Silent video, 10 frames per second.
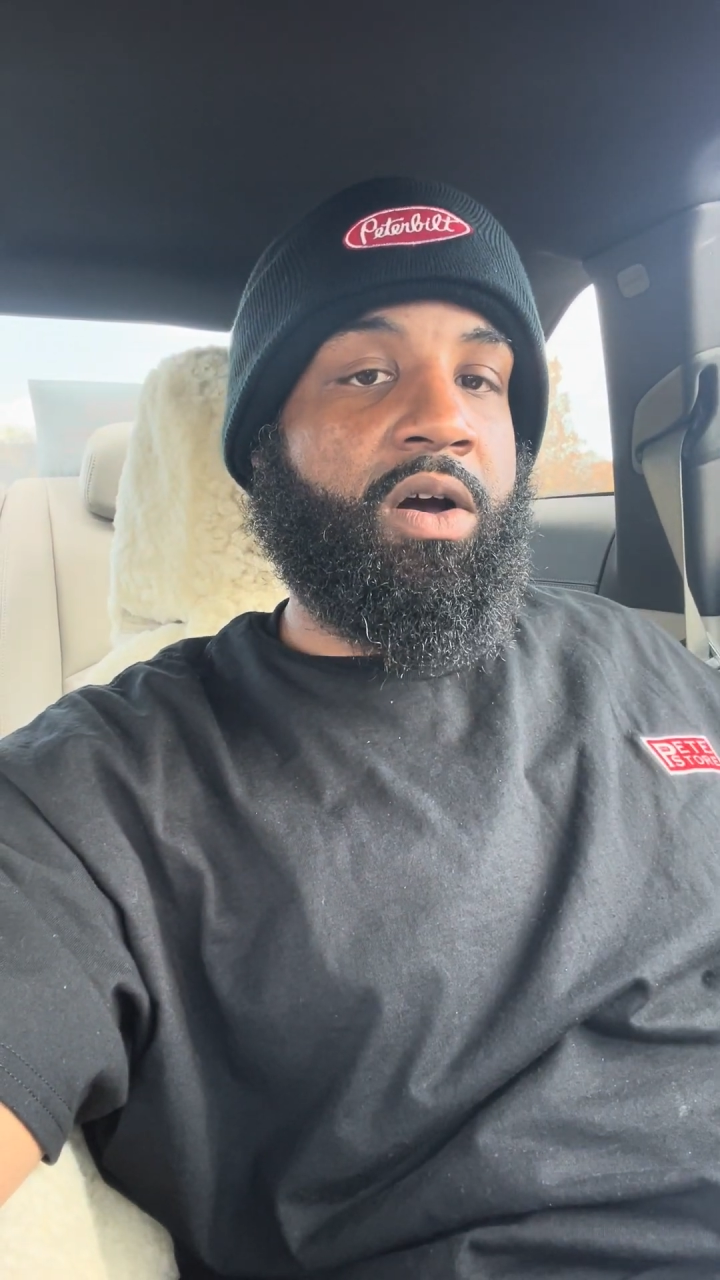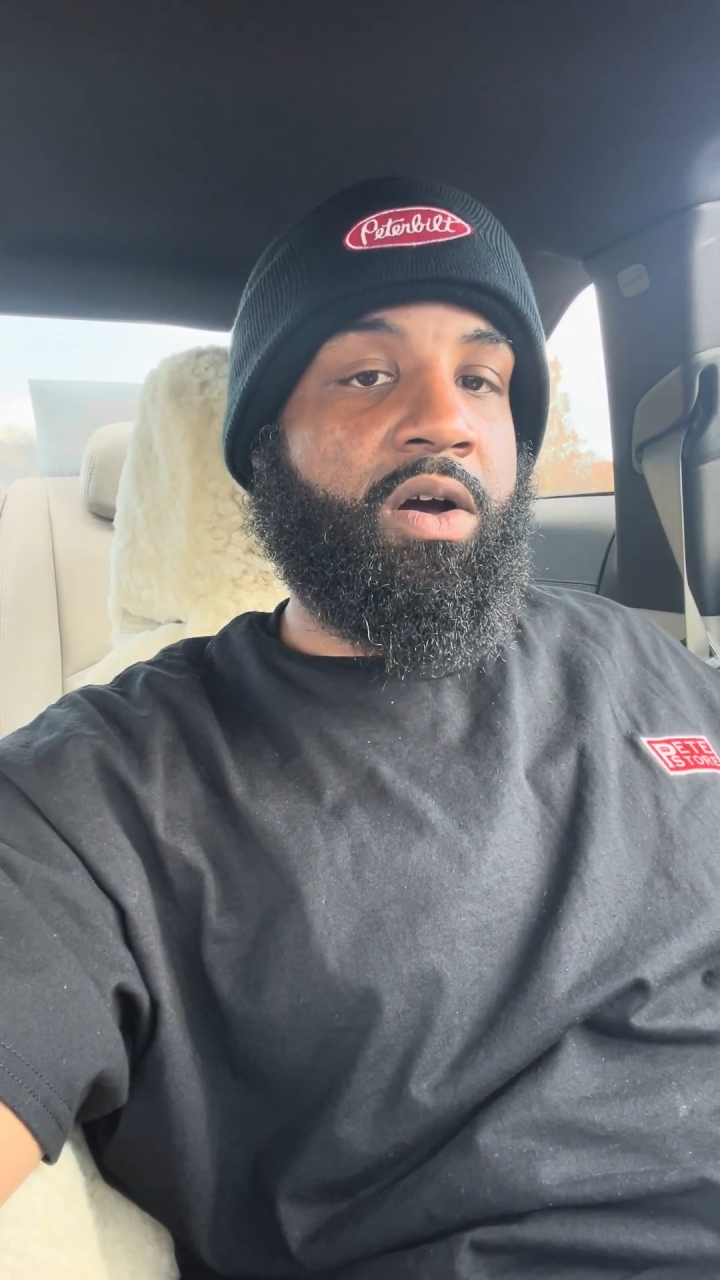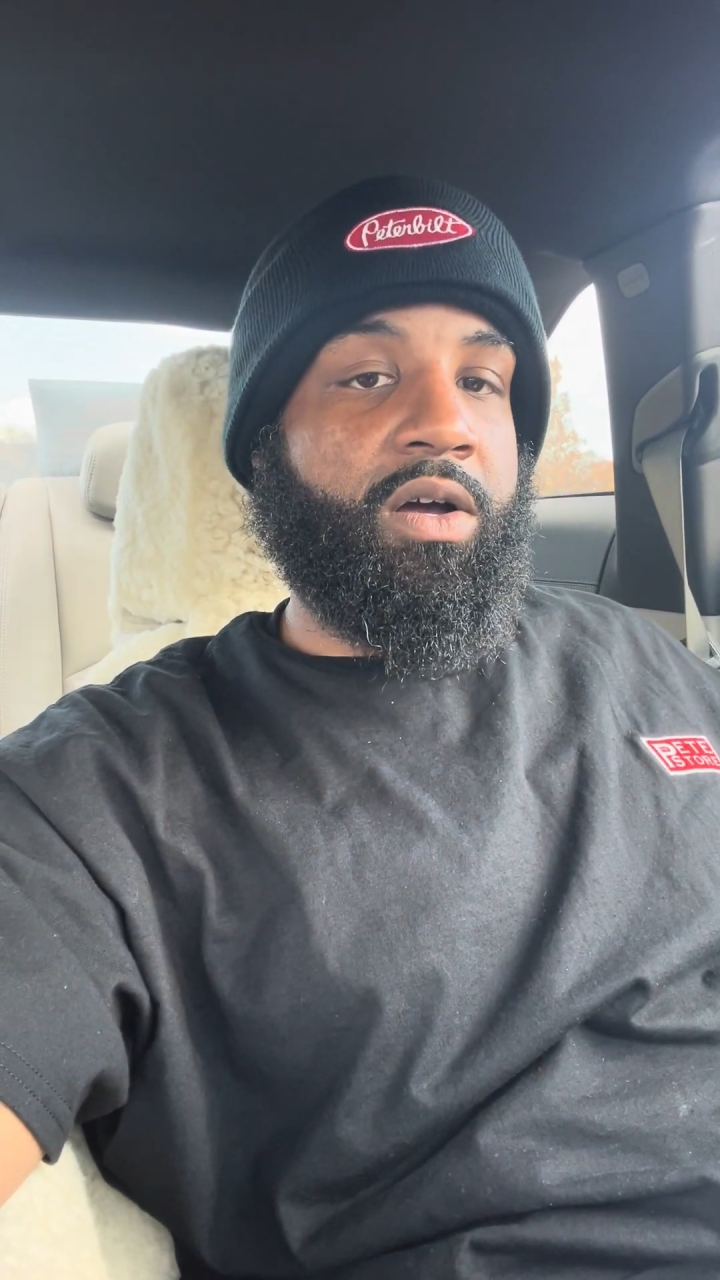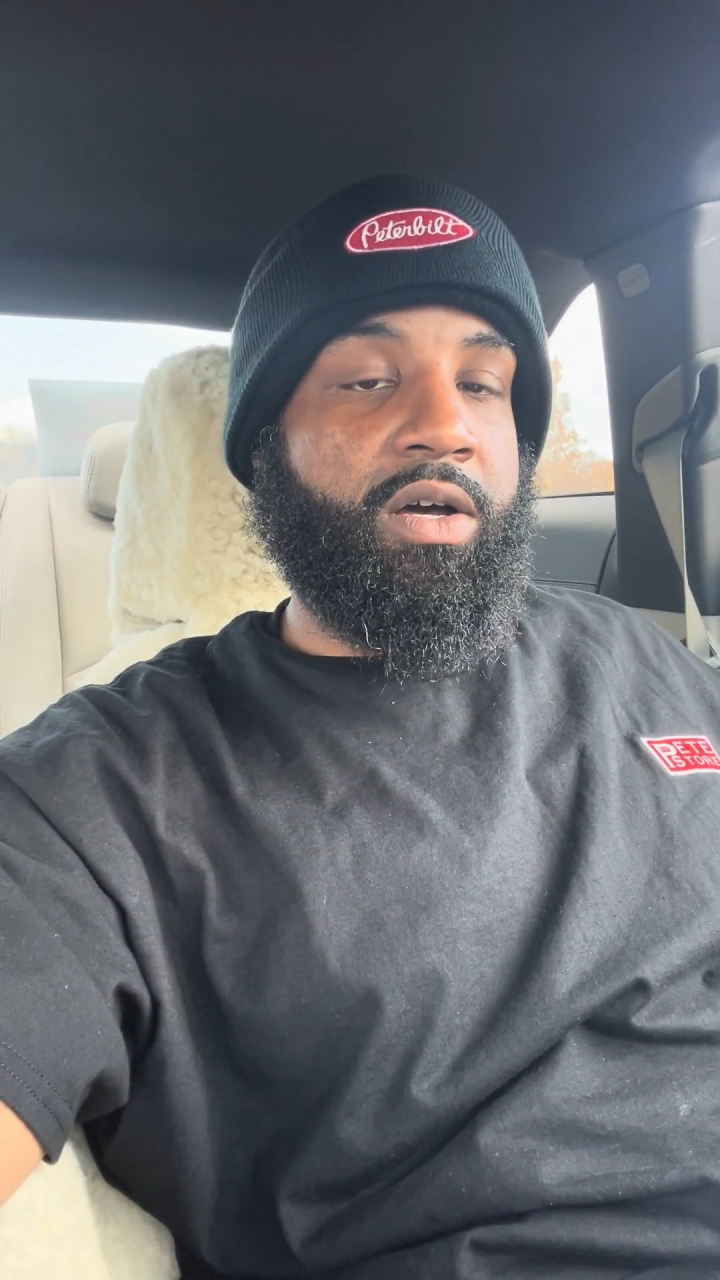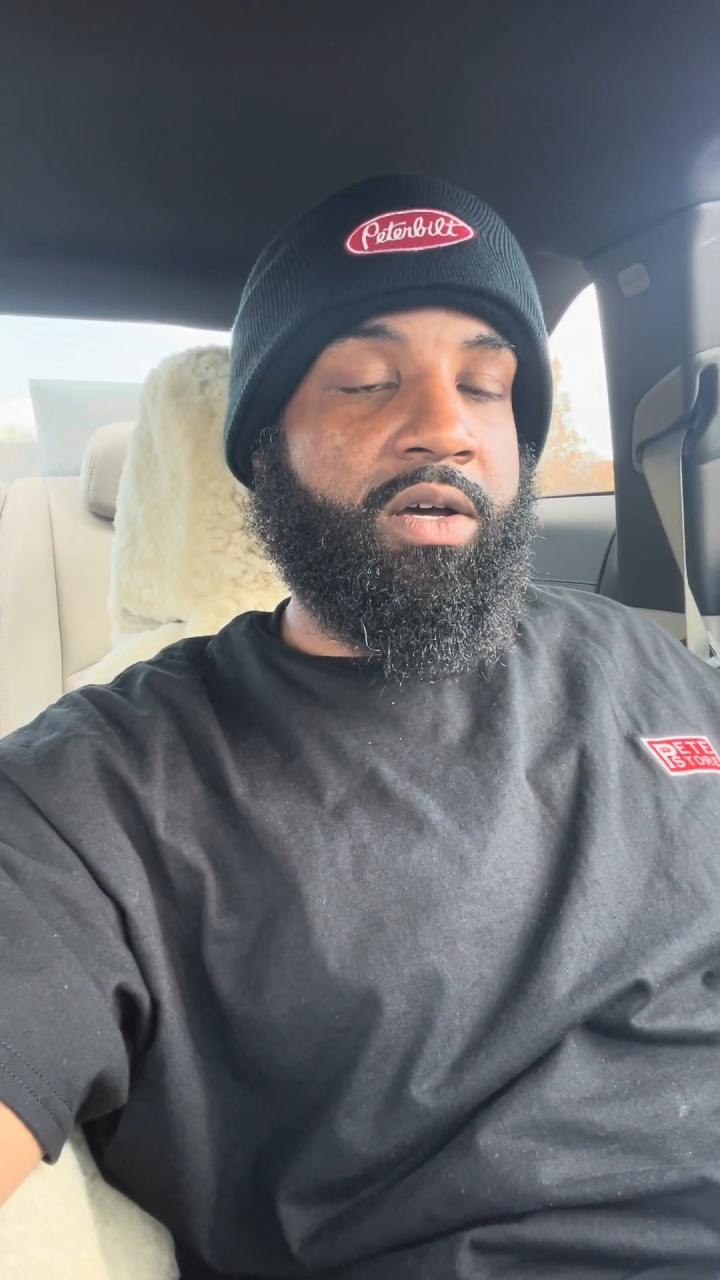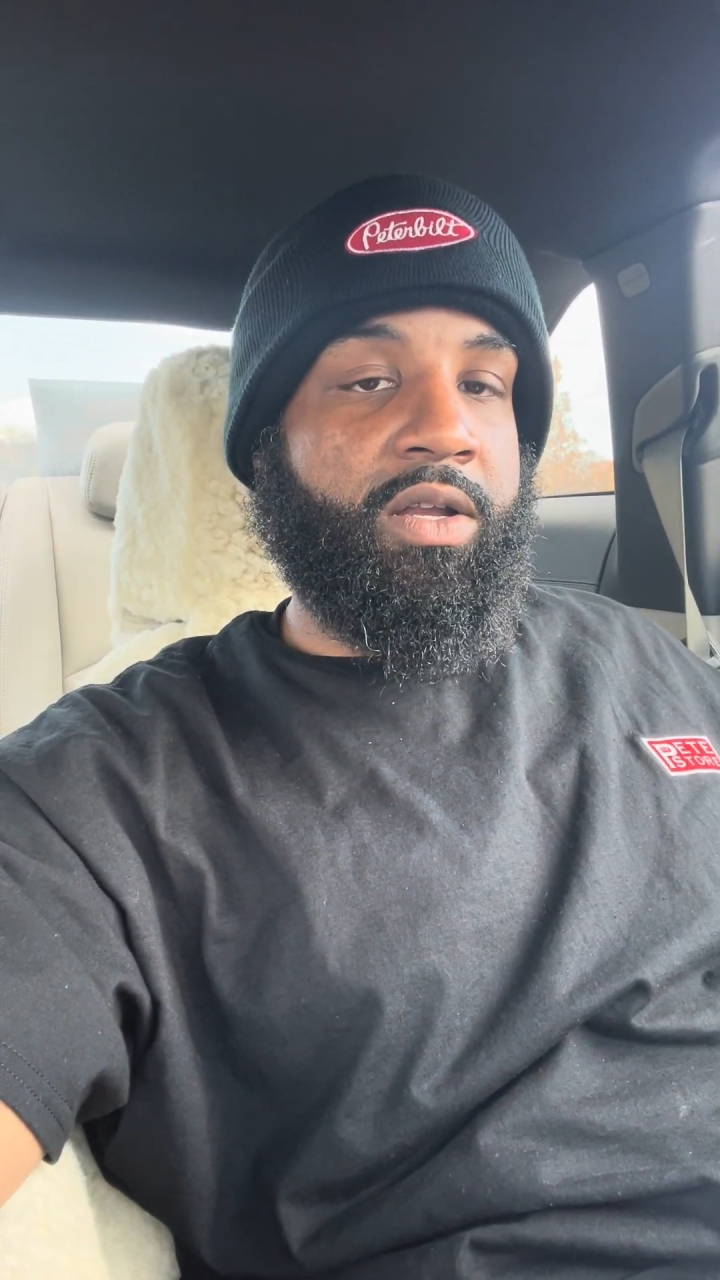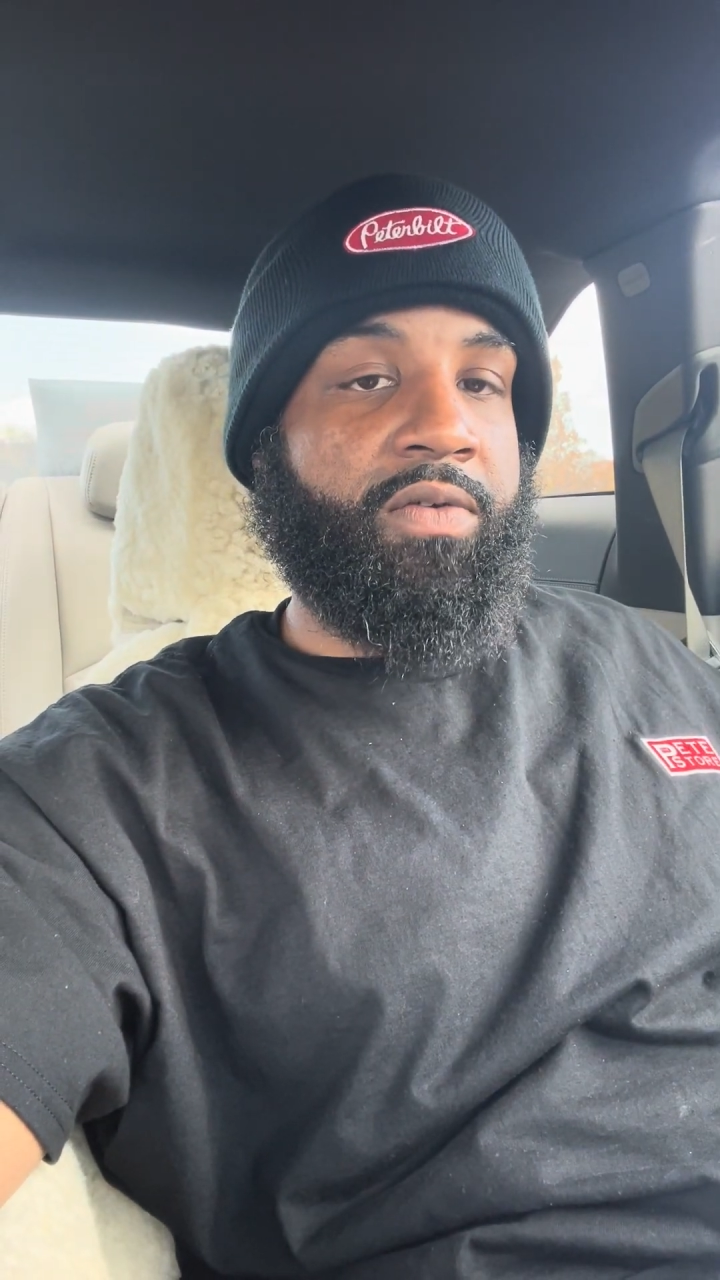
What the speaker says: all good.